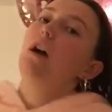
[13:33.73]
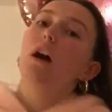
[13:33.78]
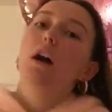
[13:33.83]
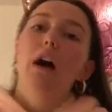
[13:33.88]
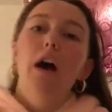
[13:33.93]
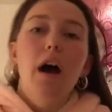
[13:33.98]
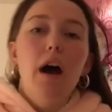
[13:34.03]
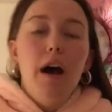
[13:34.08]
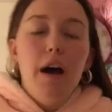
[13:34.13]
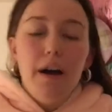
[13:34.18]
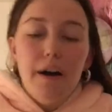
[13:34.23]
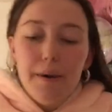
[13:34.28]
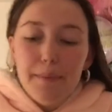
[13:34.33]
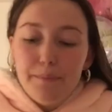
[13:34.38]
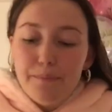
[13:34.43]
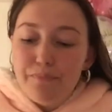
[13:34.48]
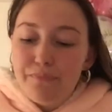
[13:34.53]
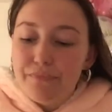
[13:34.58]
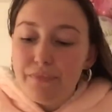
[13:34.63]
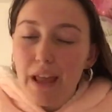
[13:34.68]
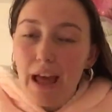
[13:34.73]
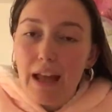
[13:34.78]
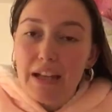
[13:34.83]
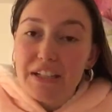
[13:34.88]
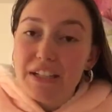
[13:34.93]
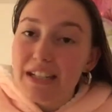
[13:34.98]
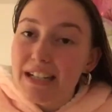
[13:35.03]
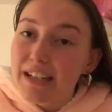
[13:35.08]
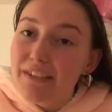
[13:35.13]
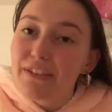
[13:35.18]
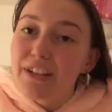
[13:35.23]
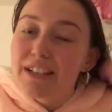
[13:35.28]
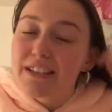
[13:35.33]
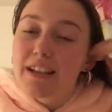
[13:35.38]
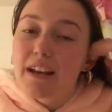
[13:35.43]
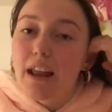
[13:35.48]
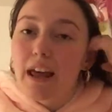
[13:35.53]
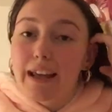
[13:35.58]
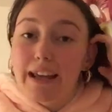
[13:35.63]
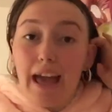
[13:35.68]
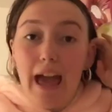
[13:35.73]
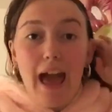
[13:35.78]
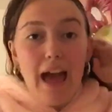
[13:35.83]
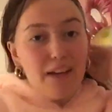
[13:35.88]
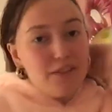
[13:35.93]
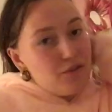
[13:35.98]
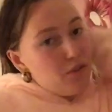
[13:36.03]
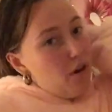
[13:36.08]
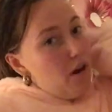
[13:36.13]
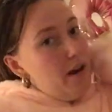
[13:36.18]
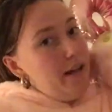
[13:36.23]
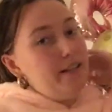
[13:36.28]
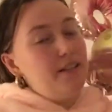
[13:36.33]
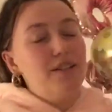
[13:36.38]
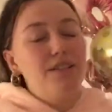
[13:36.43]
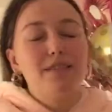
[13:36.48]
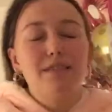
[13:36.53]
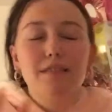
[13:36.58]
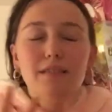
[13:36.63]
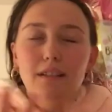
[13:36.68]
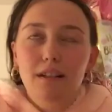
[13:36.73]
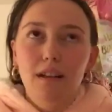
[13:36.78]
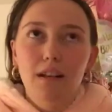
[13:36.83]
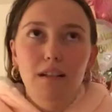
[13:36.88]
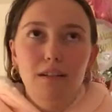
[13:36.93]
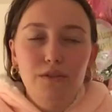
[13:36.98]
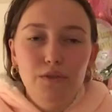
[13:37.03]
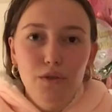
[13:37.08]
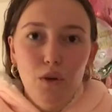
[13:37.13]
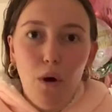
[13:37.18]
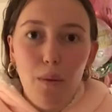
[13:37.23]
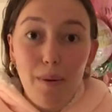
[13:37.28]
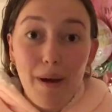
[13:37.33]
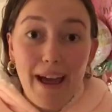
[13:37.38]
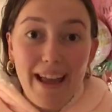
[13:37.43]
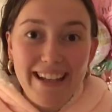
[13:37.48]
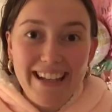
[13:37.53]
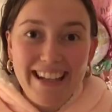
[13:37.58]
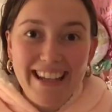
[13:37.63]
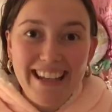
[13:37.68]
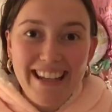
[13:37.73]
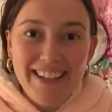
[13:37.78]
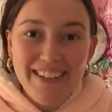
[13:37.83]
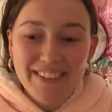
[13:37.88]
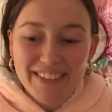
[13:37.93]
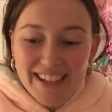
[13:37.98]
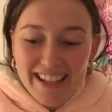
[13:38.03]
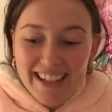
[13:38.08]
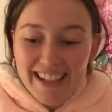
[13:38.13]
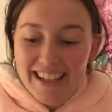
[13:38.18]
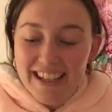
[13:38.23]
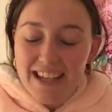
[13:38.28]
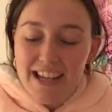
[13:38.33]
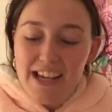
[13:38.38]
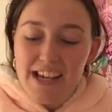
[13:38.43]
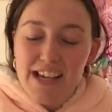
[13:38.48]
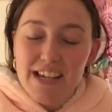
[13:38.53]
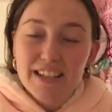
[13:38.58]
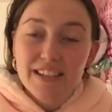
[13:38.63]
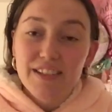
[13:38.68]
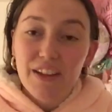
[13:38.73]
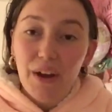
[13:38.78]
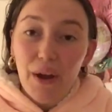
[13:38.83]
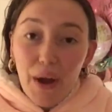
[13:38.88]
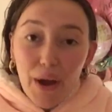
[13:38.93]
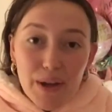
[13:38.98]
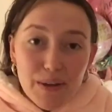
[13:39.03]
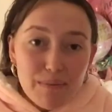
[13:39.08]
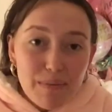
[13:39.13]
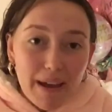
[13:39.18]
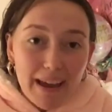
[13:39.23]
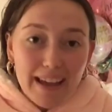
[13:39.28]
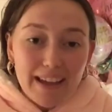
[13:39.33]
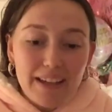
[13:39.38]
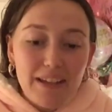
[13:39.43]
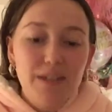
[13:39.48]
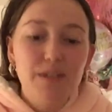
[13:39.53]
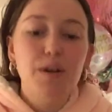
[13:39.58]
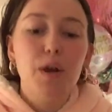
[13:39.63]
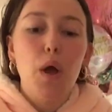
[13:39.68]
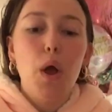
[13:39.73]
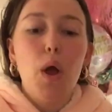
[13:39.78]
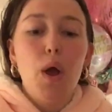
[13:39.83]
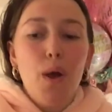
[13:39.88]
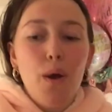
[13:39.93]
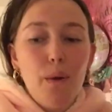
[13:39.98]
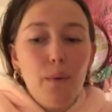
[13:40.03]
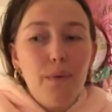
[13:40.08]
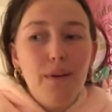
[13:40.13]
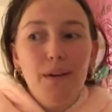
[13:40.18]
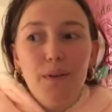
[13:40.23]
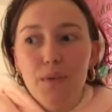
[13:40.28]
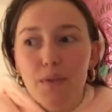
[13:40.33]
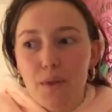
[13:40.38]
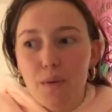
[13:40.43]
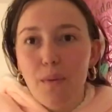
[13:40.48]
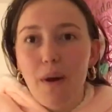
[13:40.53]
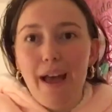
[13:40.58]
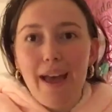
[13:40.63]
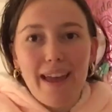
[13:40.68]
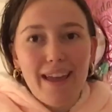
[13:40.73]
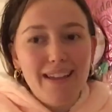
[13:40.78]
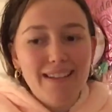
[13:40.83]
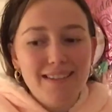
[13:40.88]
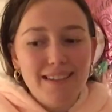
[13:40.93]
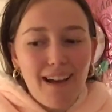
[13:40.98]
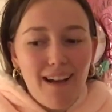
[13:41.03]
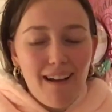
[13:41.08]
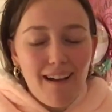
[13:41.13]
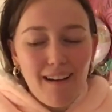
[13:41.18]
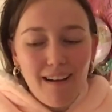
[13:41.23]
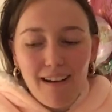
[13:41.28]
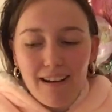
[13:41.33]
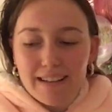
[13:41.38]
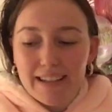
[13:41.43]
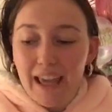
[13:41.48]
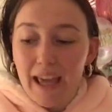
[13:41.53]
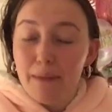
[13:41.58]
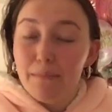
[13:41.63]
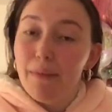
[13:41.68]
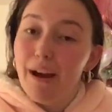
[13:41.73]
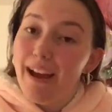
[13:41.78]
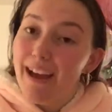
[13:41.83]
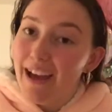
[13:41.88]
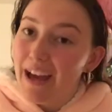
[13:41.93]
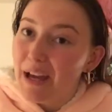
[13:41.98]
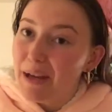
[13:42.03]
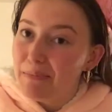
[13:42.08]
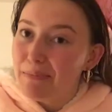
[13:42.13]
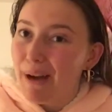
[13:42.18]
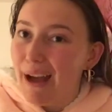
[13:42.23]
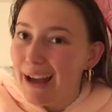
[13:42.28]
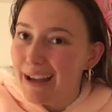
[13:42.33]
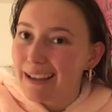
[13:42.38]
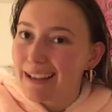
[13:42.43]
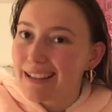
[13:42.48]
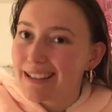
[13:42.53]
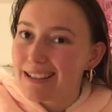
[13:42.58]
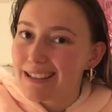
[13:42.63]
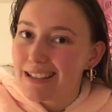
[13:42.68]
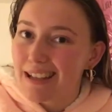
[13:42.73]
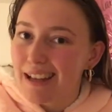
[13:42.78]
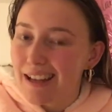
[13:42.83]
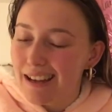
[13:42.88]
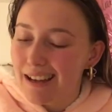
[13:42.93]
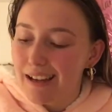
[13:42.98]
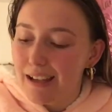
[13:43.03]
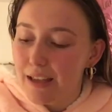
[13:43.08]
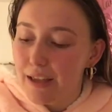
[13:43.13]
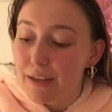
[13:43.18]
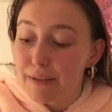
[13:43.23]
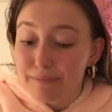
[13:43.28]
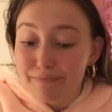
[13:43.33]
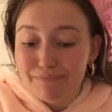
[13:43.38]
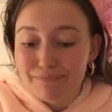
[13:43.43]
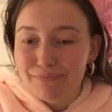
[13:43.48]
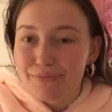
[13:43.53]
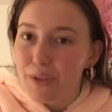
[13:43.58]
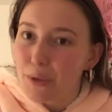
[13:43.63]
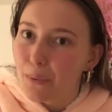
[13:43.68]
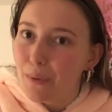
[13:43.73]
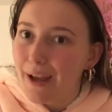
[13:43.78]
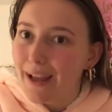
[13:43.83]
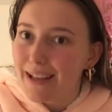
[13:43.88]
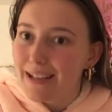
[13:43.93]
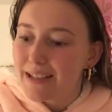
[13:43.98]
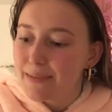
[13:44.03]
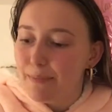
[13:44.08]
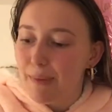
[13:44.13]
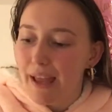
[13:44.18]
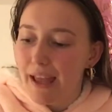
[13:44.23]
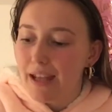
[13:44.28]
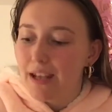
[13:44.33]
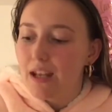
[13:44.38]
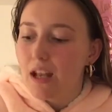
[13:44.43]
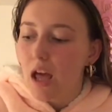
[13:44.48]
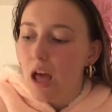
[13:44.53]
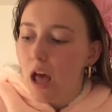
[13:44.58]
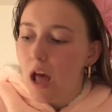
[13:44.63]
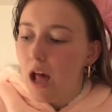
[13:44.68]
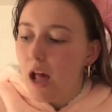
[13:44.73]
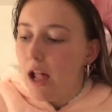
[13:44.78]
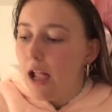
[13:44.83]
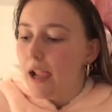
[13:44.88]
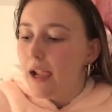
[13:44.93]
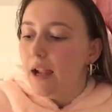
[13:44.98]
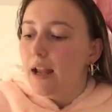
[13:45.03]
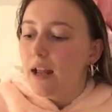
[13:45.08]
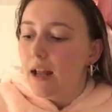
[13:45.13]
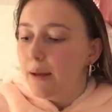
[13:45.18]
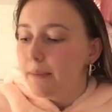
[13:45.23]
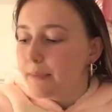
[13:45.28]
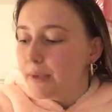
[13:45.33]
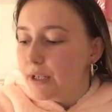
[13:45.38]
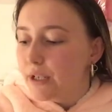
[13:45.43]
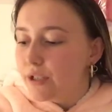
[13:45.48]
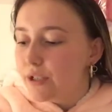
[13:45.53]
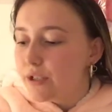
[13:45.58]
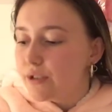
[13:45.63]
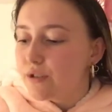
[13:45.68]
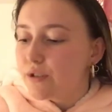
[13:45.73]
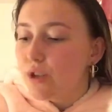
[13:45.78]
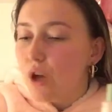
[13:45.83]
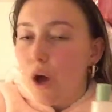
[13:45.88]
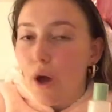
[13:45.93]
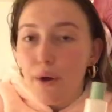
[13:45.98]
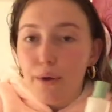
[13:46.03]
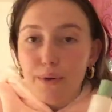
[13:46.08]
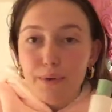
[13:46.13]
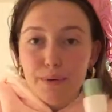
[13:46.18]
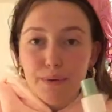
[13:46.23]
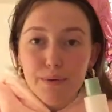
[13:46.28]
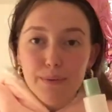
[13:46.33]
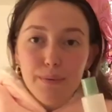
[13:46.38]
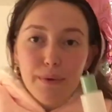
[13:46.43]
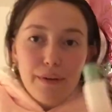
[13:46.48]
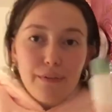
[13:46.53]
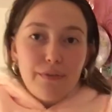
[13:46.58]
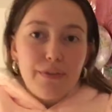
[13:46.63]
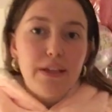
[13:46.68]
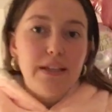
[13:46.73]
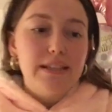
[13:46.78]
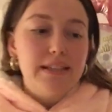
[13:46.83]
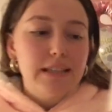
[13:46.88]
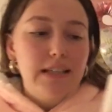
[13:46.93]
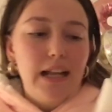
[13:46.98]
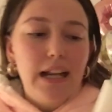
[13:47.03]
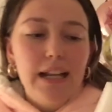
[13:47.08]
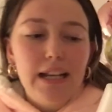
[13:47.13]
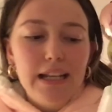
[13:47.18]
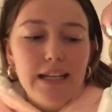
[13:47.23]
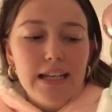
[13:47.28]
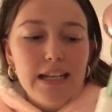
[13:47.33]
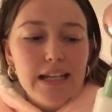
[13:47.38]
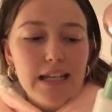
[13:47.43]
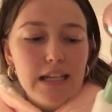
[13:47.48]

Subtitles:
and just leave it to like air dry, just not put any heat on it. So hoping we're on the way to getting my hair back to the way it's been. I'm going to just tone with this Clinique